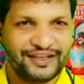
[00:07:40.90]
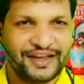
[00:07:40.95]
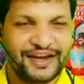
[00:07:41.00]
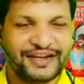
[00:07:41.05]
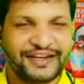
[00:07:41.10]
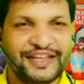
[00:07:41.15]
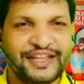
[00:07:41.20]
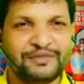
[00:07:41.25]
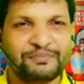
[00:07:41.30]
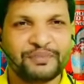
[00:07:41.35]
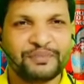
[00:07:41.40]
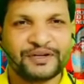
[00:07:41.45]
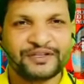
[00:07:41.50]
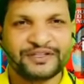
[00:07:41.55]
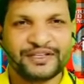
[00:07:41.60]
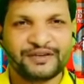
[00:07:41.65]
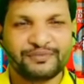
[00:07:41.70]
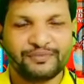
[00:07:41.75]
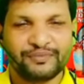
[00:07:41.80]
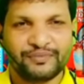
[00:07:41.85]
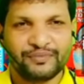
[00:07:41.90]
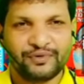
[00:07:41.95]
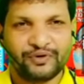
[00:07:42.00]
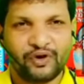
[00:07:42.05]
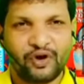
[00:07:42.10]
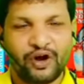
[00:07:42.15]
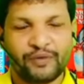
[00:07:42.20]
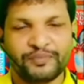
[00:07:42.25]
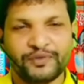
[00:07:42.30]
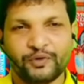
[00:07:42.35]
18%
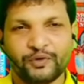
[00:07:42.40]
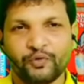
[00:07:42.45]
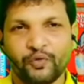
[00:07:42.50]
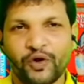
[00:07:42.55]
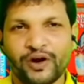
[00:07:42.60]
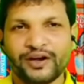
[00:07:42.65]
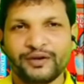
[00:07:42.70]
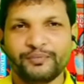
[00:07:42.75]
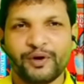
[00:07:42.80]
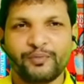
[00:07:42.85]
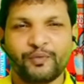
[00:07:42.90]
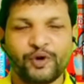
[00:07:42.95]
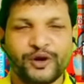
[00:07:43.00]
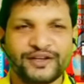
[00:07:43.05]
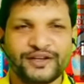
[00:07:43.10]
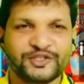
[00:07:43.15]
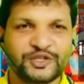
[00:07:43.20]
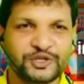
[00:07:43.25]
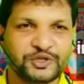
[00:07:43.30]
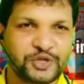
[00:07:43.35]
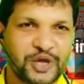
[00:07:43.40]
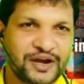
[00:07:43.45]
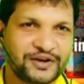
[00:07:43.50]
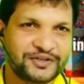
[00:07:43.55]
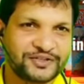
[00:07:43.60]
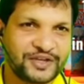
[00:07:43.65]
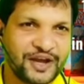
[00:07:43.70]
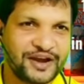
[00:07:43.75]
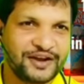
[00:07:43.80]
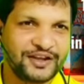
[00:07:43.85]
of the world populations are
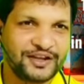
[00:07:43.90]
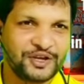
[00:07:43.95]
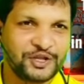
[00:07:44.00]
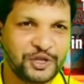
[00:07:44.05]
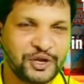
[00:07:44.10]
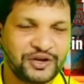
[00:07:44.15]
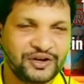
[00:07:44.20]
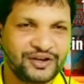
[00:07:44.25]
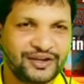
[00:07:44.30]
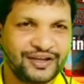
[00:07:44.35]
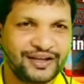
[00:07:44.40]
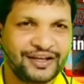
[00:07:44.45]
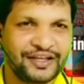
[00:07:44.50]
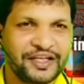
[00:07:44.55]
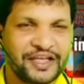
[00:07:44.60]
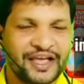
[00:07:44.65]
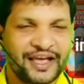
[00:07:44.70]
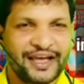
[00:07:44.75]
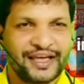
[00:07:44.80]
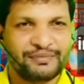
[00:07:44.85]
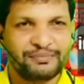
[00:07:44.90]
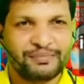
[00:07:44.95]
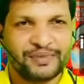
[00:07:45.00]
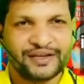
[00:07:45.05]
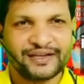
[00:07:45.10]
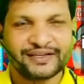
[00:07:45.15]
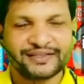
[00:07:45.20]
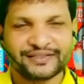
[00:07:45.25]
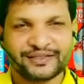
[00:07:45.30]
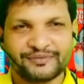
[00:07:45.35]
residing in India, and
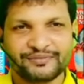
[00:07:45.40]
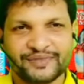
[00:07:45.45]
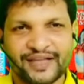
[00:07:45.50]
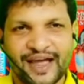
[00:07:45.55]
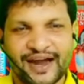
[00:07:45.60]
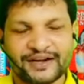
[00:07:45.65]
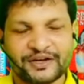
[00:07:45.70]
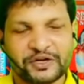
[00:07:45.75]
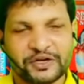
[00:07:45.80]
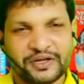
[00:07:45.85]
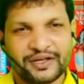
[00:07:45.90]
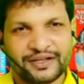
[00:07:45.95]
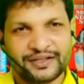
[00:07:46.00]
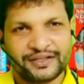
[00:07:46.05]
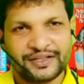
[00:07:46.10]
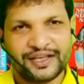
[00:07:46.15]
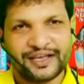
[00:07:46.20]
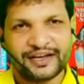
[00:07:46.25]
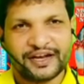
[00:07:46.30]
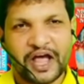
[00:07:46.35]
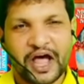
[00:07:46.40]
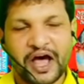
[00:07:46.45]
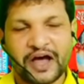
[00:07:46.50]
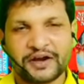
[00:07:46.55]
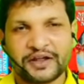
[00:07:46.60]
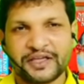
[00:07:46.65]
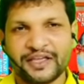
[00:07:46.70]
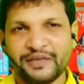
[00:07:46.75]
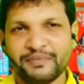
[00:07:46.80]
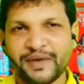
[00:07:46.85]
because of that there
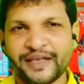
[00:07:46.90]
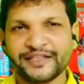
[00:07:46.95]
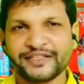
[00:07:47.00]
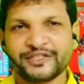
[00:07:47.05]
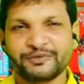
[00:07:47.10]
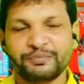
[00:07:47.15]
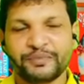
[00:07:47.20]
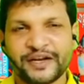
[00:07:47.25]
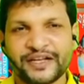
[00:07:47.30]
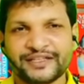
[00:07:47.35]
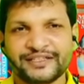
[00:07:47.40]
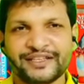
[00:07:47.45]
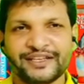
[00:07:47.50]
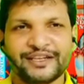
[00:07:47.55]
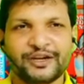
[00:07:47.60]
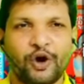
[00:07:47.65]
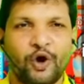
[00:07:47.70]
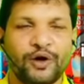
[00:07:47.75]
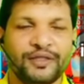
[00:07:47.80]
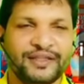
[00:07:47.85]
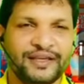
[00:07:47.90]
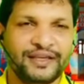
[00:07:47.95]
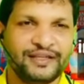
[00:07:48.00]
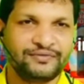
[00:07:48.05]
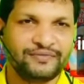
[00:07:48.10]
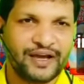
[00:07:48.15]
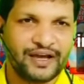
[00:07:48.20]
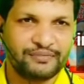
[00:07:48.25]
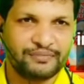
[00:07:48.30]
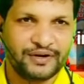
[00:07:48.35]
are immense pressure on
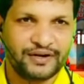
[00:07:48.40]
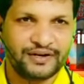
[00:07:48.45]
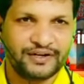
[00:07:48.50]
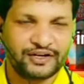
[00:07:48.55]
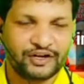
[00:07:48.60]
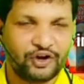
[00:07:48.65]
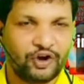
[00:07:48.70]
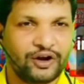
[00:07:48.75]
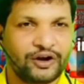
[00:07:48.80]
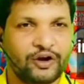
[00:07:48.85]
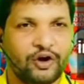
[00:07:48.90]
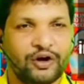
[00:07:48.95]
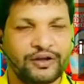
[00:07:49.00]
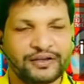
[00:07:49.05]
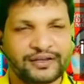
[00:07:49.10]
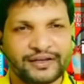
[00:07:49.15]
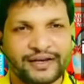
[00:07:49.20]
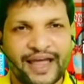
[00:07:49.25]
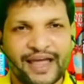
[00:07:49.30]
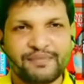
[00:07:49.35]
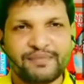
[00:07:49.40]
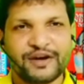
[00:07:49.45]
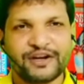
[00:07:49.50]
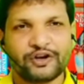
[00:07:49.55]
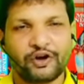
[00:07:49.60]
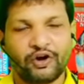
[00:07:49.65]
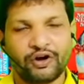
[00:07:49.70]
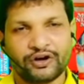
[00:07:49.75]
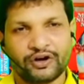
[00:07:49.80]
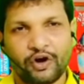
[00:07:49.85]
environment or on
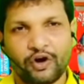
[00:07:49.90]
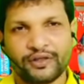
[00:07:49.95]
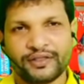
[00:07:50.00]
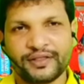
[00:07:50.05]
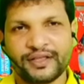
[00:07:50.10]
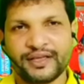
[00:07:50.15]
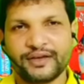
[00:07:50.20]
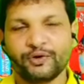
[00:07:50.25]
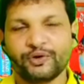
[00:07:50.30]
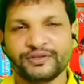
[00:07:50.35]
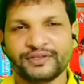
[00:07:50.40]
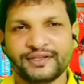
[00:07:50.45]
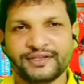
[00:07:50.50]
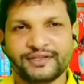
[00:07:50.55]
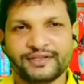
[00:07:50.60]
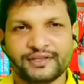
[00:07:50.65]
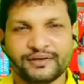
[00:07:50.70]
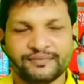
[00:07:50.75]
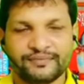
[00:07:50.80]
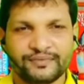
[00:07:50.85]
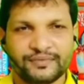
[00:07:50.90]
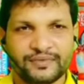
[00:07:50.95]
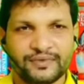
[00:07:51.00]
climate or on ecosystem.